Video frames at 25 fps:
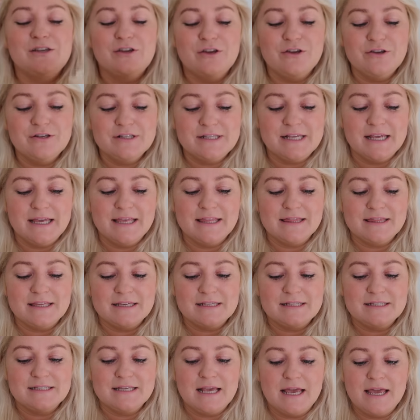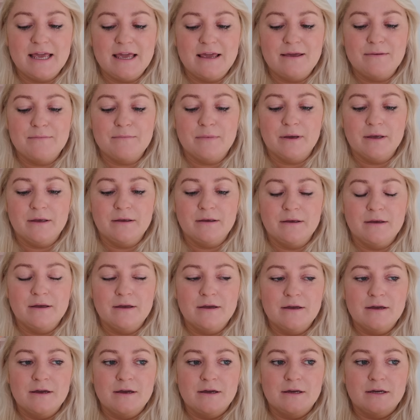using the same
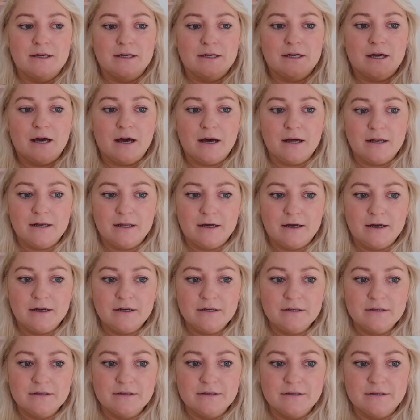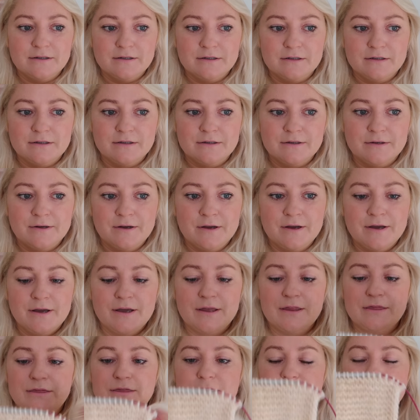color.
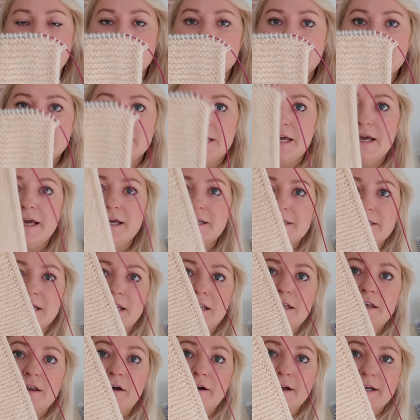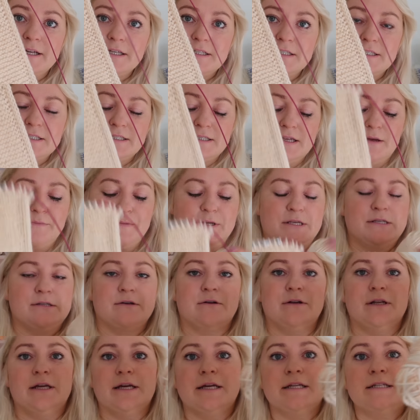This is it as a light
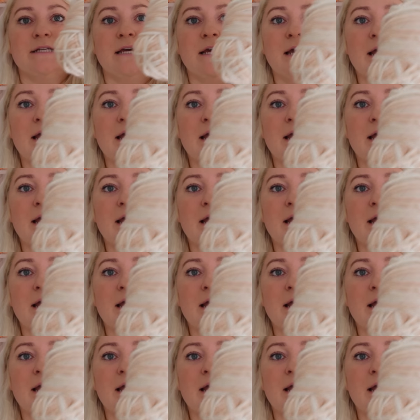semi-solid,